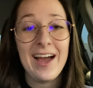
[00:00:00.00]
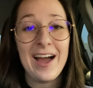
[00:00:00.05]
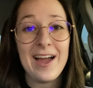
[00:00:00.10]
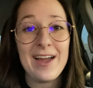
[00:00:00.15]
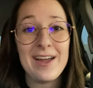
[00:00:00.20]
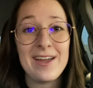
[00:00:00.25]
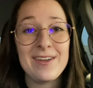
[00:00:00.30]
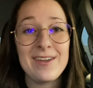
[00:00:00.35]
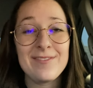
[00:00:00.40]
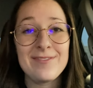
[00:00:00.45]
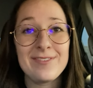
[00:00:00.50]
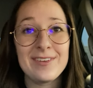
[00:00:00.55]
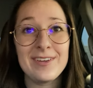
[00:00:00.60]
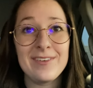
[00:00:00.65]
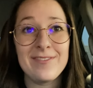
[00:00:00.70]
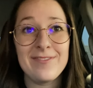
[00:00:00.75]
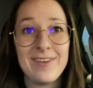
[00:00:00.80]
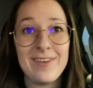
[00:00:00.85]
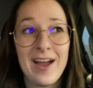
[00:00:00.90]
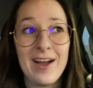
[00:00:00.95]
I've
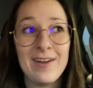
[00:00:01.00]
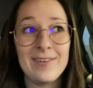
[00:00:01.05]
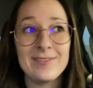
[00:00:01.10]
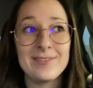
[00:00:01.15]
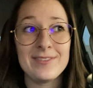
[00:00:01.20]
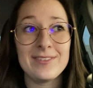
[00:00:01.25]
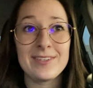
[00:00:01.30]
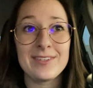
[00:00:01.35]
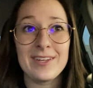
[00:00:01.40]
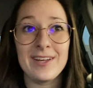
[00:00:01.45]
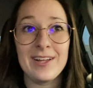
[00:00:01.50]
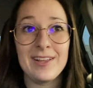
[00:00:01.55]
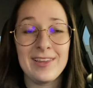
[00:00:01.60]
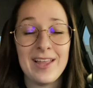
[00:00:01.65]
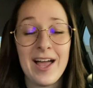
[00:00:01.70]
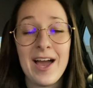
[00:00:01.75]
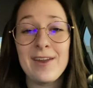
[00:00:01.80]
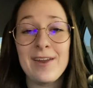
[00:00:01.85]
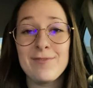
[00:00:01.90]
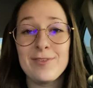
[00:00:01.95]
found a
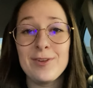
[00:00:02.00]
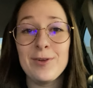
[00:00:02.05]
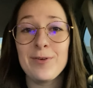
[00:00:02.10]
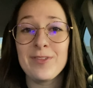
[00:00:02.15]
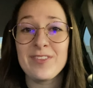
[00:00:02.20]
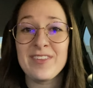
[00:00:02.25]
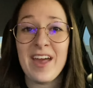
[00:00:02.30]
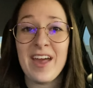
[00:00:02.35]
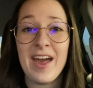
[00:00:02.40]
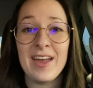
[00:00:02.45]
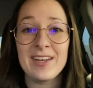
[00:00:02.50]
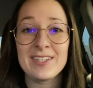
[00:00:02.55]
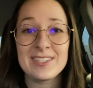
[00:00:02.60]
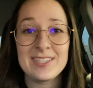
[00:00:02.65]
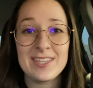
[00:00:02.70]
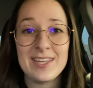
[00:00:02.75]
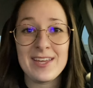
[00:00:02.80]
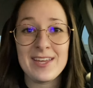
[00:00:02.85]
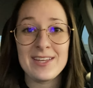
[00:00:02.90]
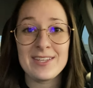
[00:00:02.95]
lot of new with tags
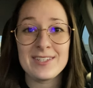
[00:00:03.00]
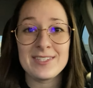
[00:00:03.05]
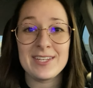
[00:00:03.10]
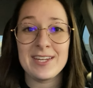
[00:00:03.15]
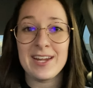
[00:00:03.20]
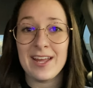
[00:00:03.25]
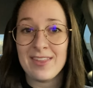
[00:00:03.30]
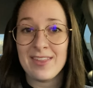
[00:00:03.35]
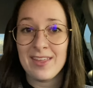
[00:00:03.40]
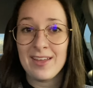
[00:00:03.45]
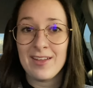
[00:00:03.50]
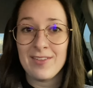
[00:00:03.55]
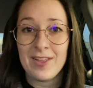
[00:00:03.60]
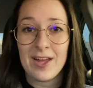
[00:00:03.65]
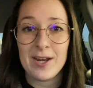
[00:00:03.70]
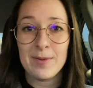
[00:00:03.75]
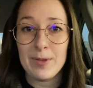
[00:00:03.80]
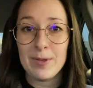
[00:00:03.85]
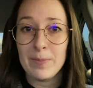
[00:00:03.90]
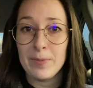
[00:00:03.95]
things, and I think a
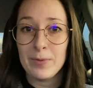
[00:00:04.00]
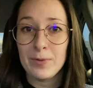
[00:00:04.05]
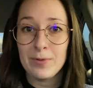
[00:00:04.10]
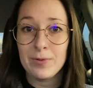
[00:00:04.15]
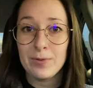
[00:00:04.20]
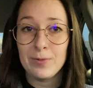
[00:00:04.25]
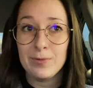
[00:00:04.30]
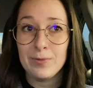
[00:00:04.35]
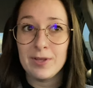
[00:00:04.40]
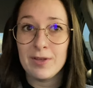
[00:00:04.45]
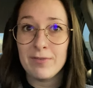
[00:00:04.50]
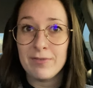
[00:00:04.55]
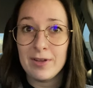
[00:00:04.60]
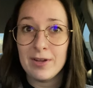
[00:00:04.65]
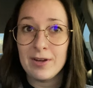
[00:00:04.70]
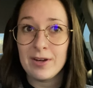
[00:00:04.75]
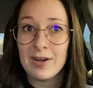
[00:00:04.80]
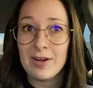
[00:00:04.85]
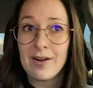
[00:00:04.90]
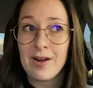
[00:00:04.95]
lot of people who live
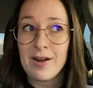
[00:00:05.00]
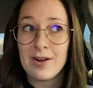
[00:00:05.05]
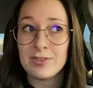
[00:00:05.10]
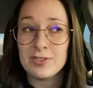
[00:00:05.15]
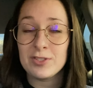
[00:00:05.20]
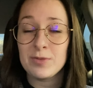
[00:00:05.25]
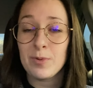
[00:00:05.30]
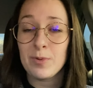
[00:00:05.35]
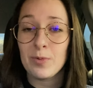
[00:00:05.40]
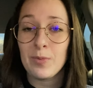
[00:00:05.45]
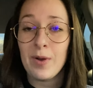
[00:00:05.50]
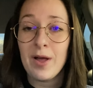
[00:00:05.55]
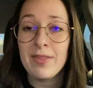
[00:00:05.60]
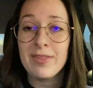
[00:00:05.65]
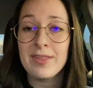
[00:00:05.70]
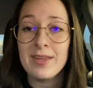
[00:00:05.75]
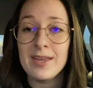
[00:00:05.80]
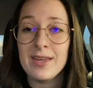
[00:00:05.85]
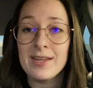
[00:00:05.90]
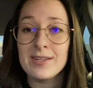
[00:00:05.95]
here are super
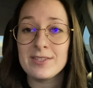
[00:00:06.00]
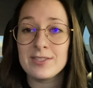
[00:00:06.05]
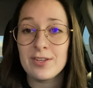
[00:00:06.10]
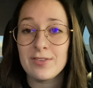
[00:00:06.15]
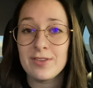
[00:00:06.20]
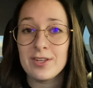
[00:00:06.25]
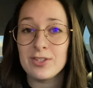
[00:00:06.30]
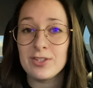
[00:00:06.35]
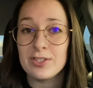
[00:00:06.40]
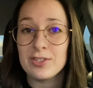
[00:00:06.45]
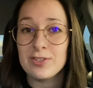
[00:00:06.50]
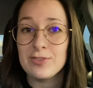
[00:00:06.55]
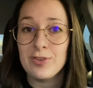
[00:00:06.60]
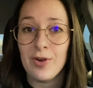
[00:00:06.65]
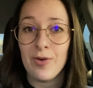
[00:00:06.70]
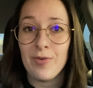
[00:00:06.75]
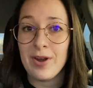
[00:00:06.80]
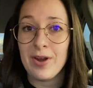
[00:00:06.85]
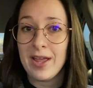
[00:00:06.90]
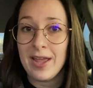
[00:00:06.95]
wealthy, and so they just
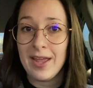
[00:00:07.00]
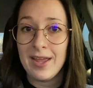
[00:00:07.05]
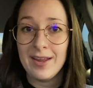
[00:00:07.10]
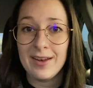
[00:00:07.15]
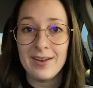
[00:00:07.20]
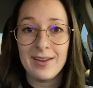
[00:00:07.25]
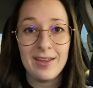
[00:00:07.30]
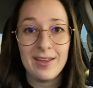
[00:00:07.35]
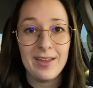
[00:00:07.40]
donate